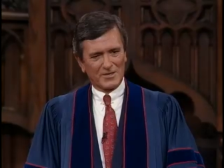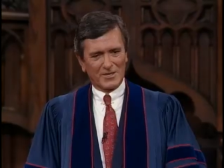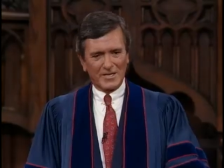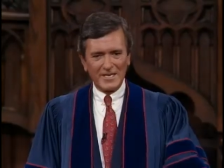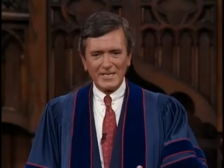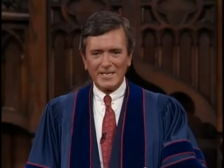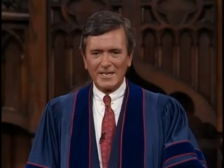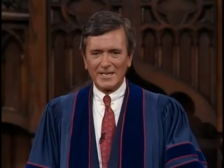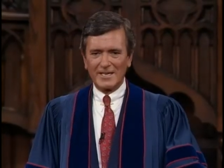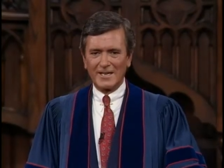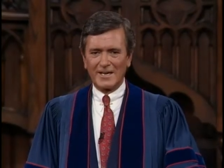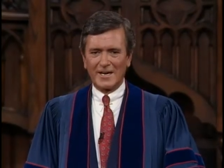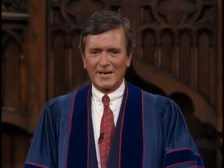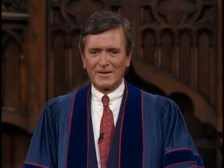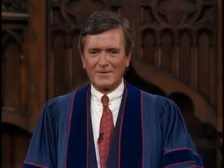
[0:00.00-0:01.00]
cleaning
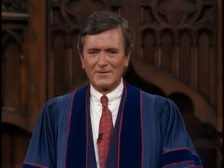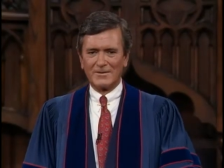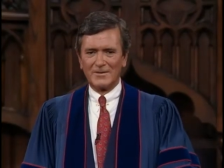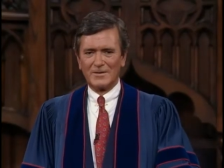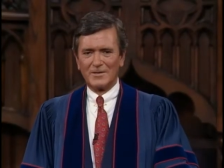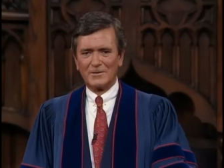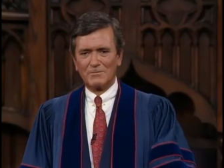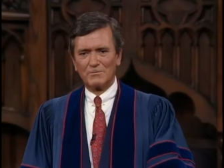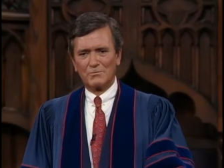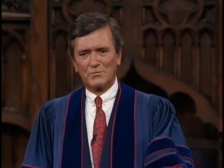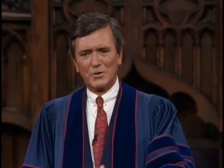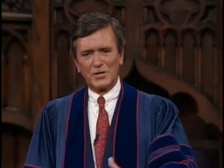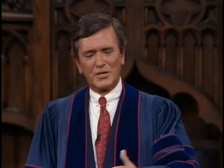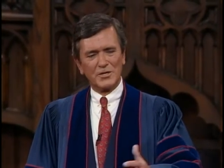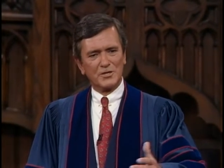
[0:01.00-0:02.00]
a
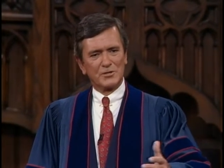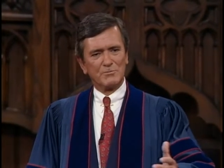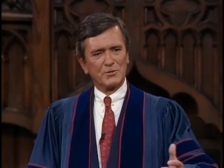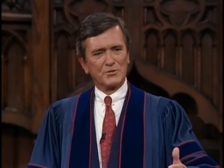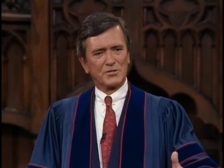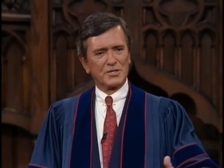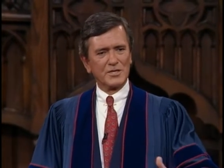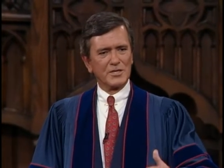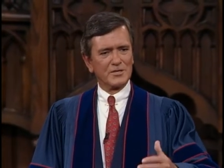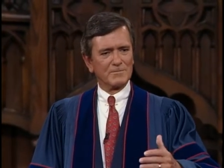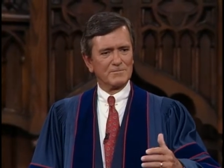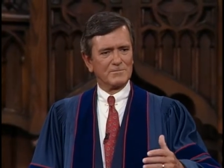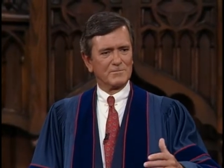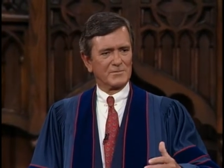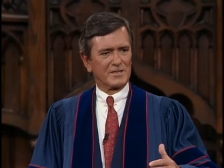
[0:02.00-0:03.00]
British
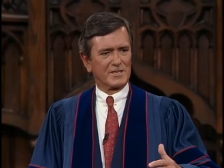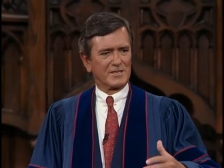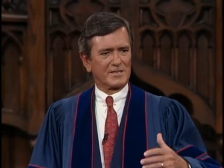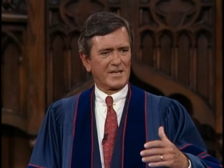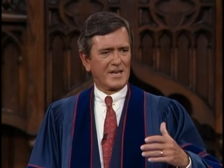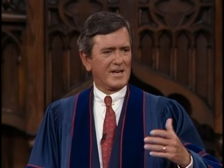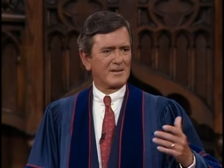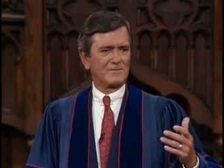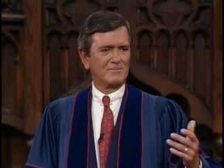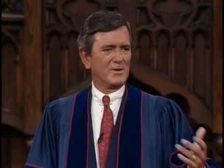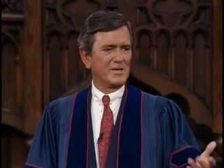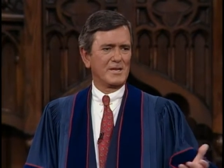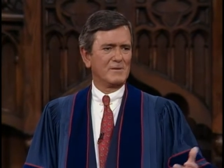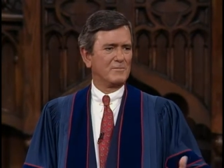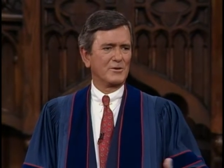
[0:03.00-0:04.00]
museum that had
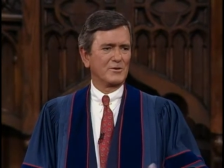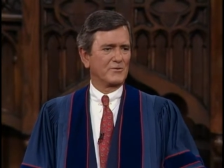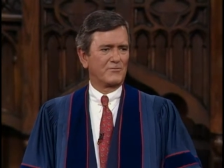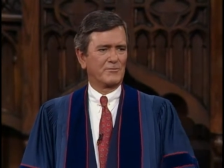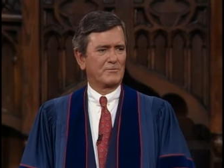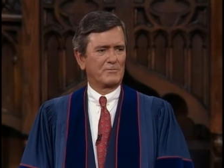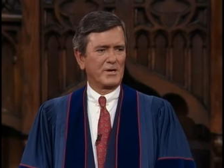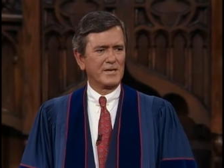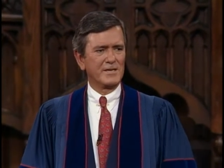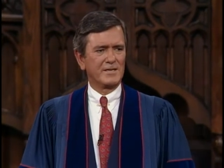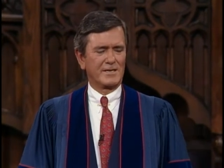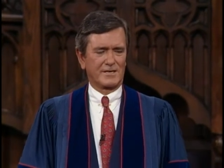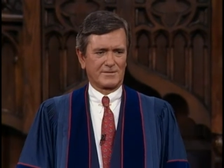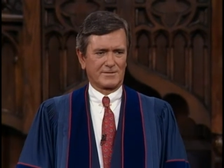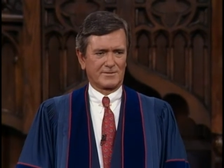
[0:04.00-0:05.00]
many beautiful
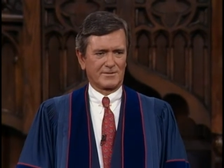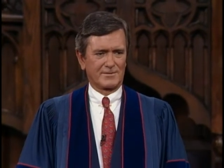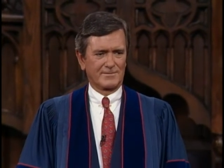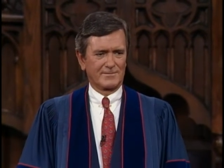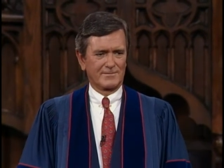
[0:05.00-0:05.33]
paintings.